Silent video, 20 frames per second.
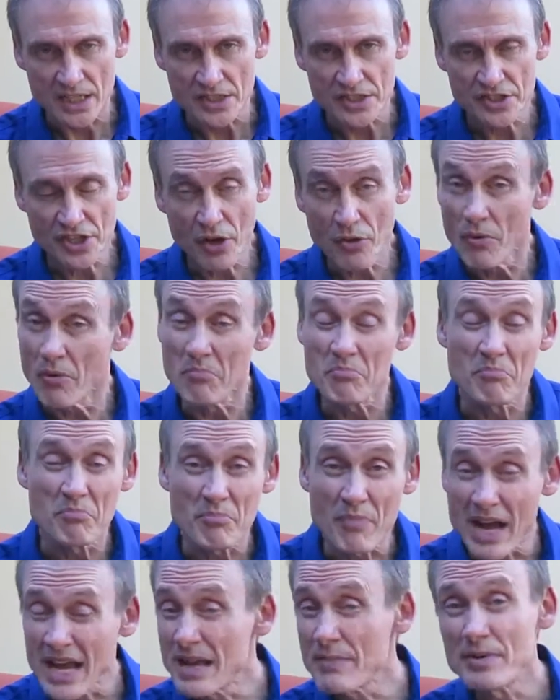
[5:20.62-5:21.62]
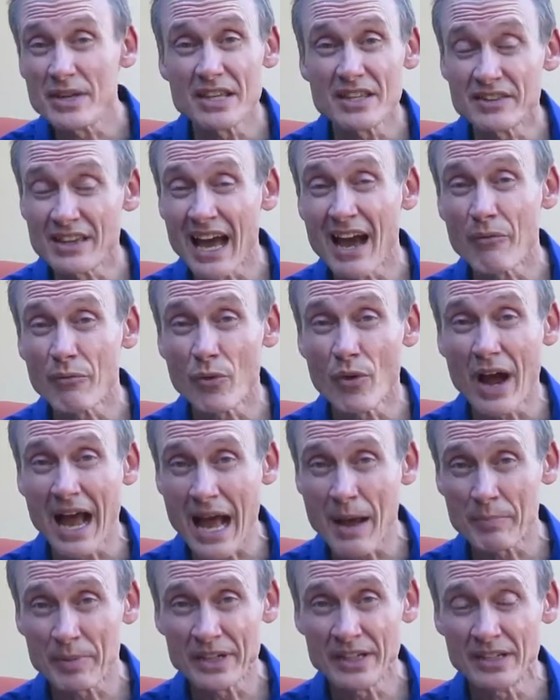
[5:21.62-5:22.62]
So maybe that will
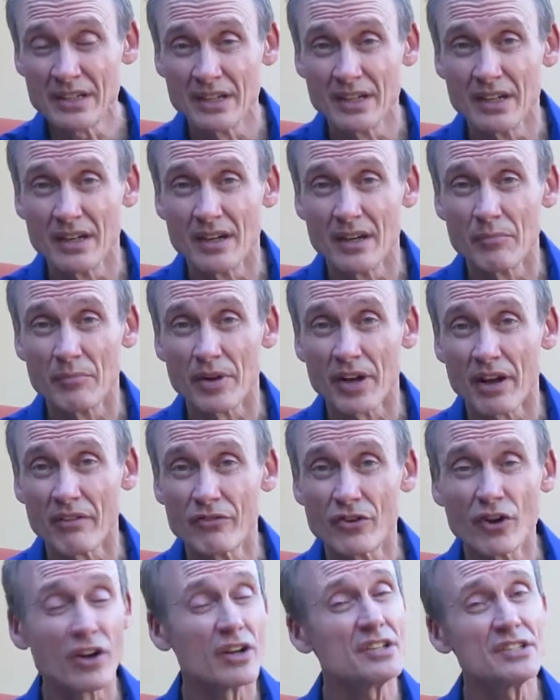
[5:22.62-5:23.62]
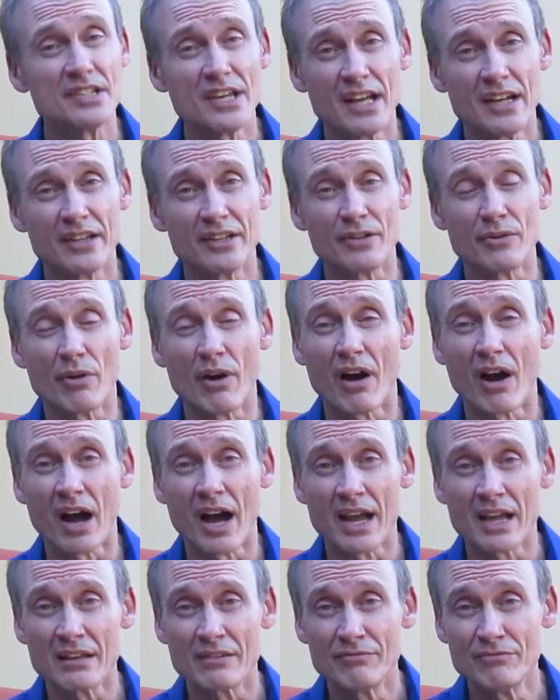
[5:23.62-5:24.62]
happen. But I've got to tell you,
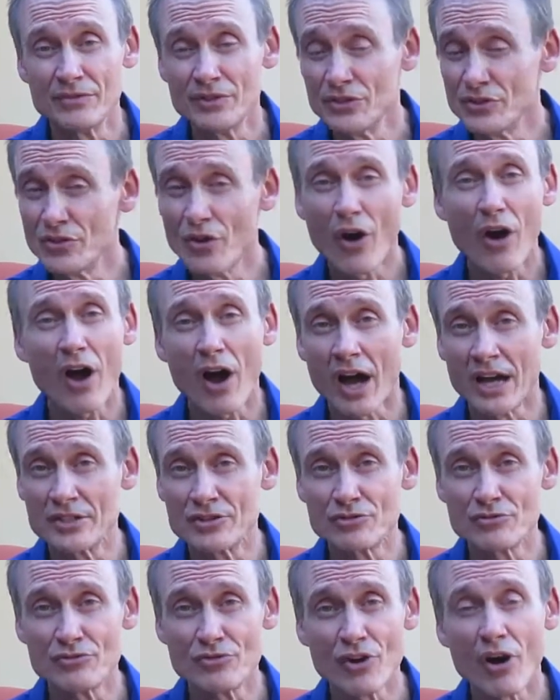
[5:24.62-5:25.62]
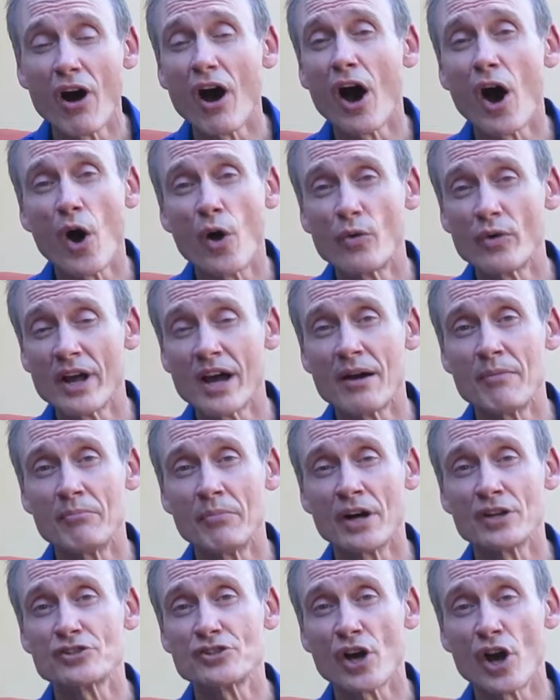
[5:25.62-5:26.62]
I do not hold out
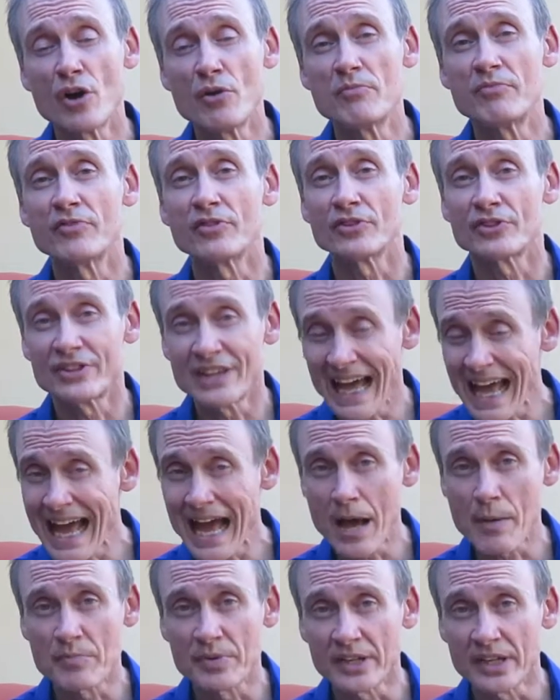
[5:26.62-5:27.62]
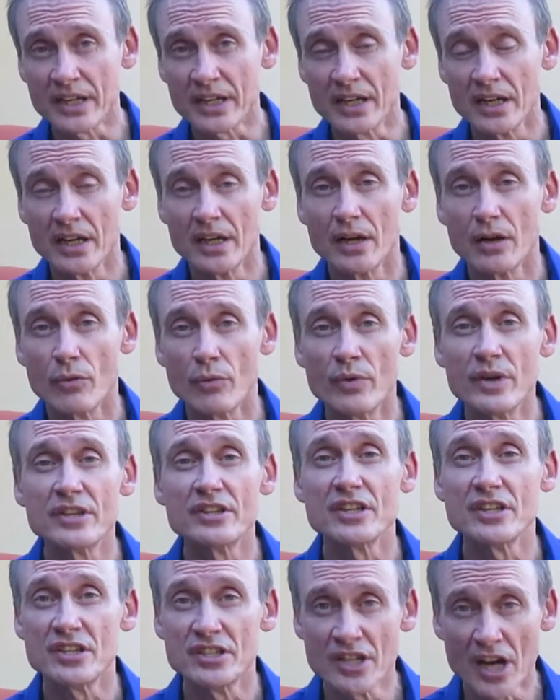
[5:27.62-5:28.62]
much hope for that happening
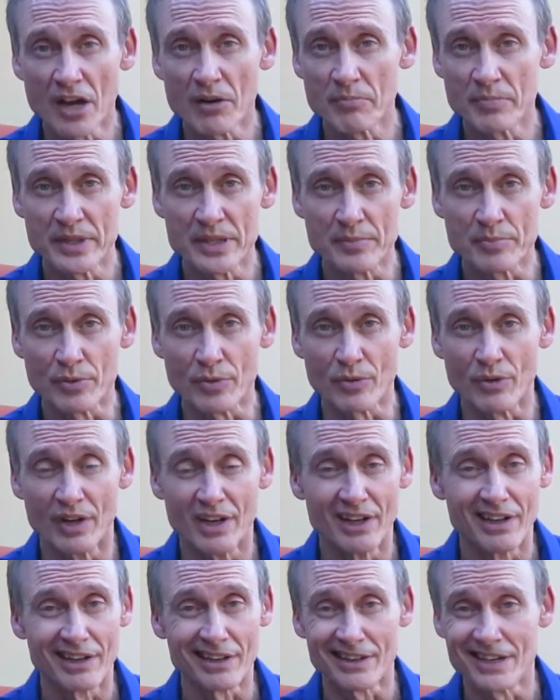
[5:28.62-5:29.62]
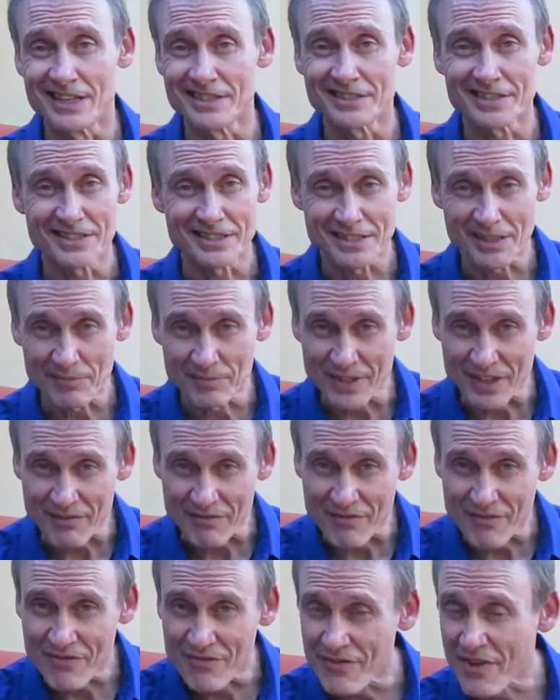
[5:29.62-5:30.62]
with young people unless there's
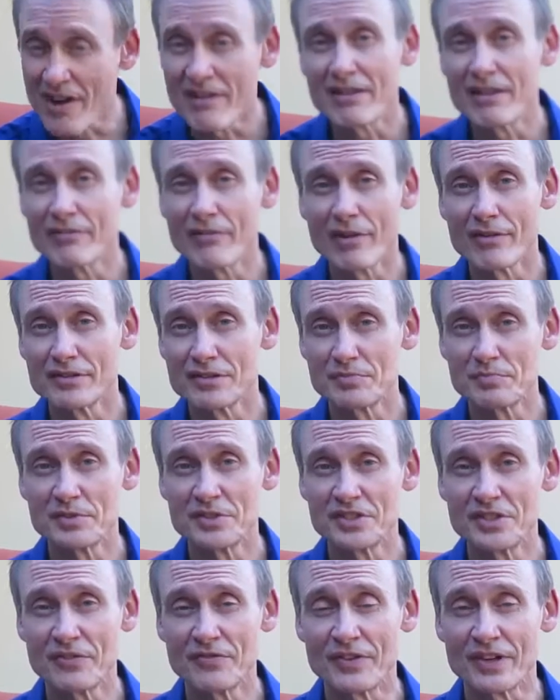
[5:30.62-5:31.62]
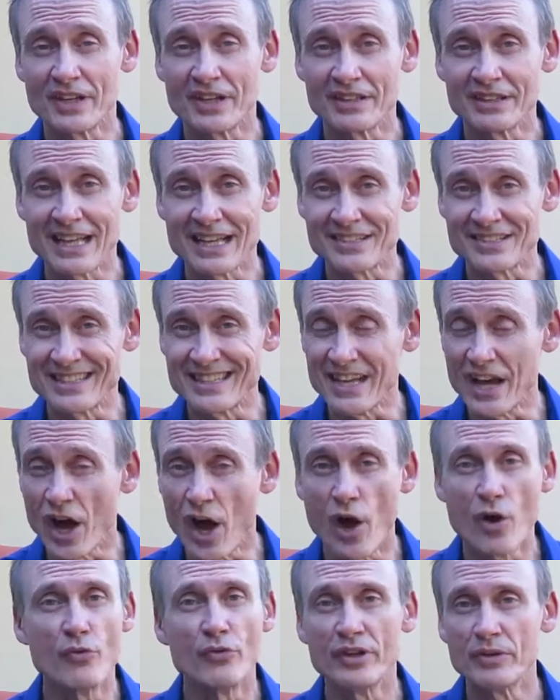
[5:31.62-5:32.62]
something very, very specific, and that's the
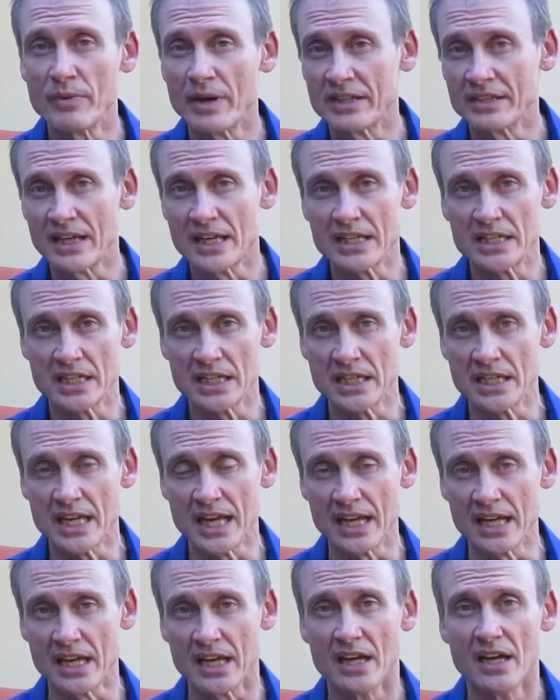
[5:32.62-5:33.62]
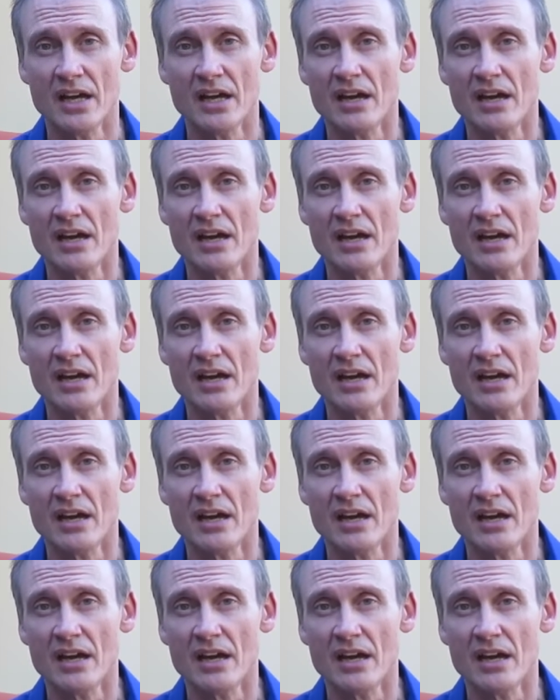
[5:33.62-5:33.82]
only way they can get it.